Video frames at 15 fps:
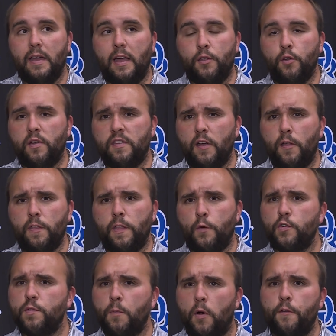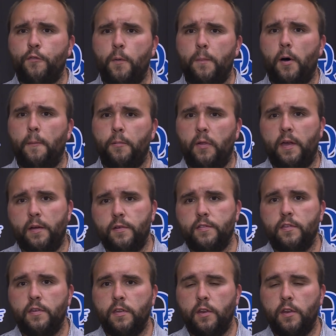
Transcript: And you could tell that they were smart football players.